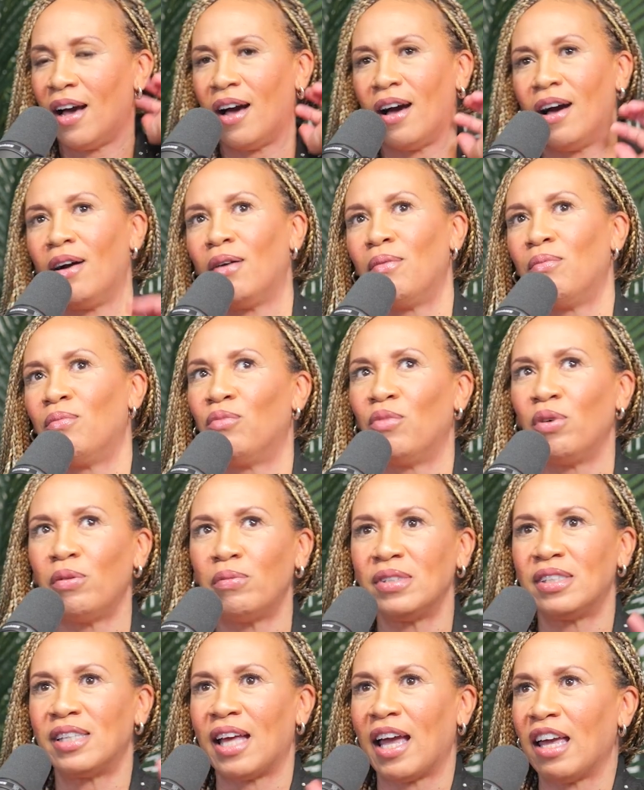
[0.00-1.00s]
What
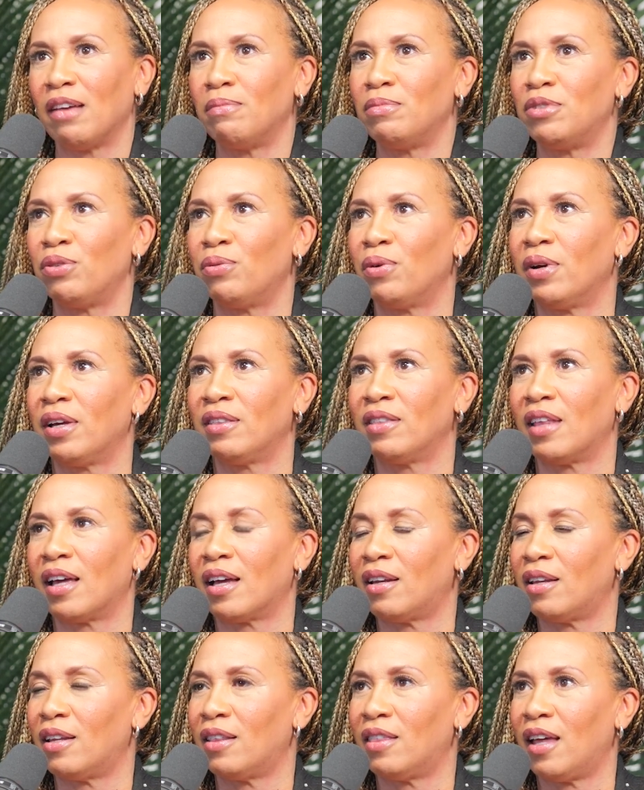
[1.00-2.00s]
was Abe doing
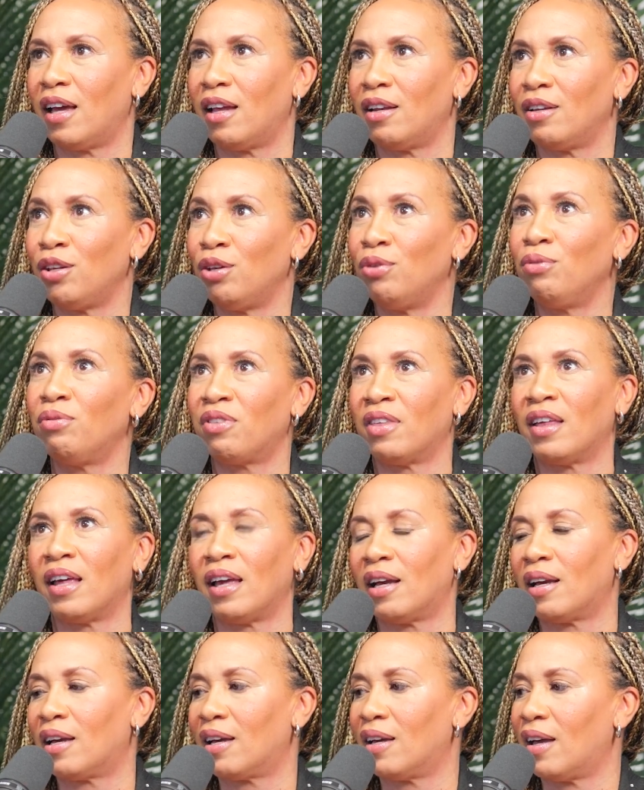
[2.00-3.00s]
that you
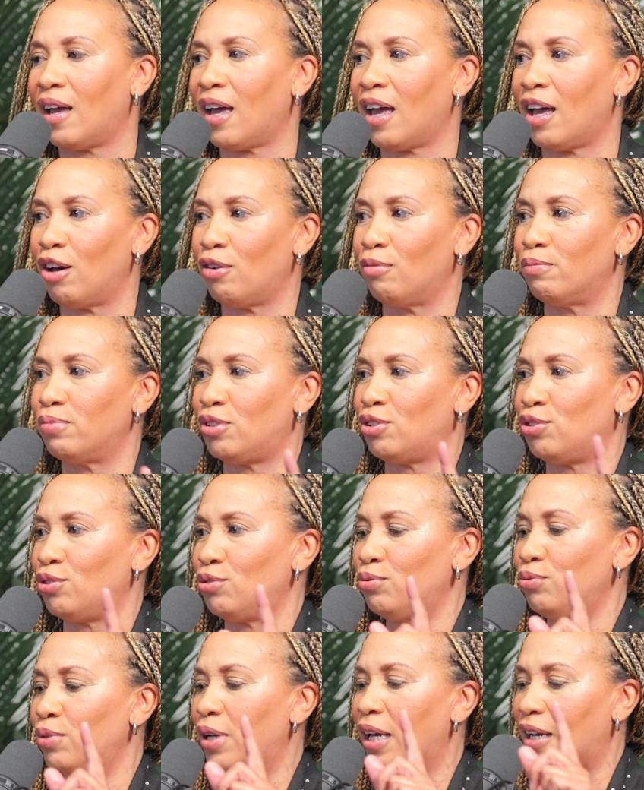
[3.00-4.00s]
think helped
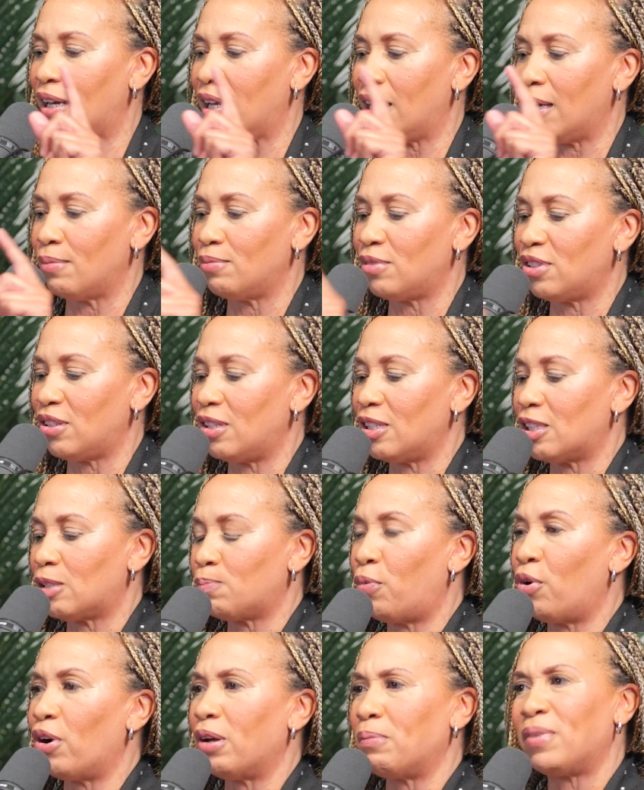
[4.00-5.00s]
to get him to this
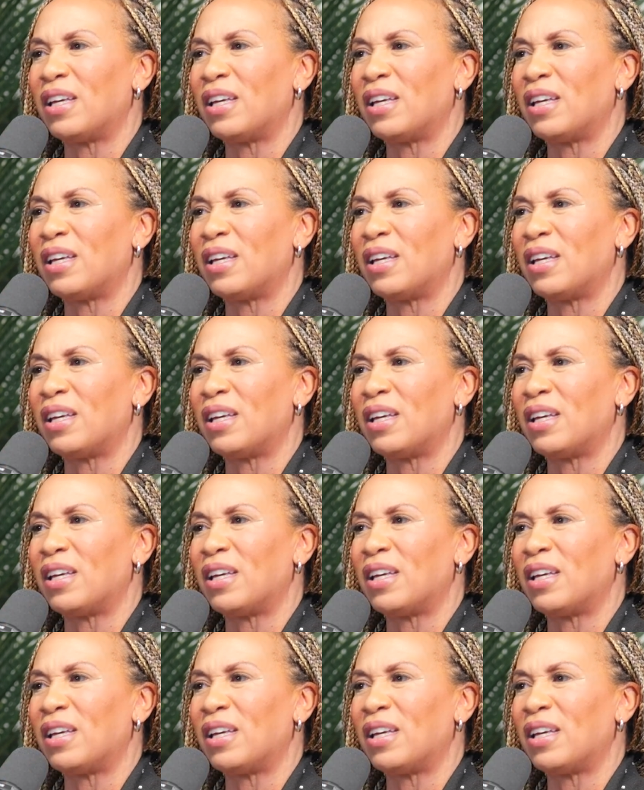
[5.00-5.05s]
point?